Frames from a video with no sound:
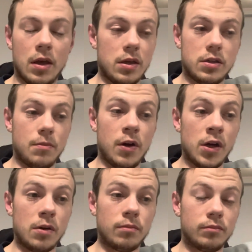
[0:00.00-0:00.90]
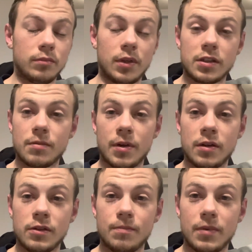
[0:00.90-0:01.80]
tomorrow, I
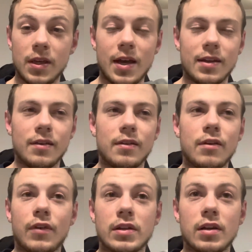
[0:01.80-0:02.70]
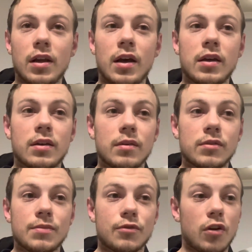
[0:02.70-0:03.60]
suppose. But yeah, don't forget to like,
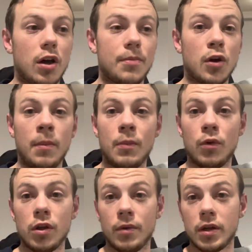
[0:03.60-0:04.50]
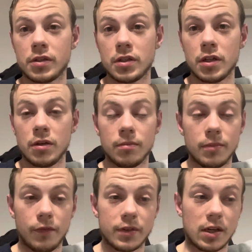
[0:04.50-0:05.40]
subscribe, comment what you want us to do.
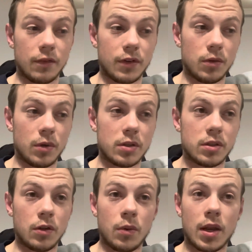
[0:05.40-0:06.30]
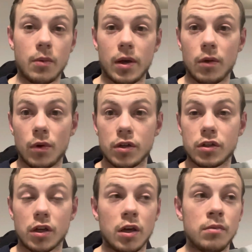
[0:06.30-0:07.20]
If there's anything you want us to do, anywhere you want us to
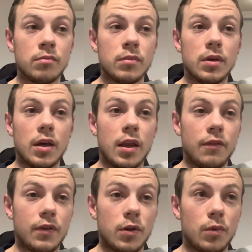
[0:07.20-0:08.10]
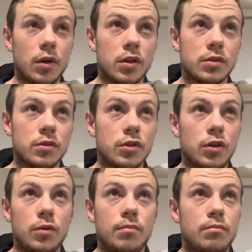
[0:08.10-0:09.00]
go, anything you want us to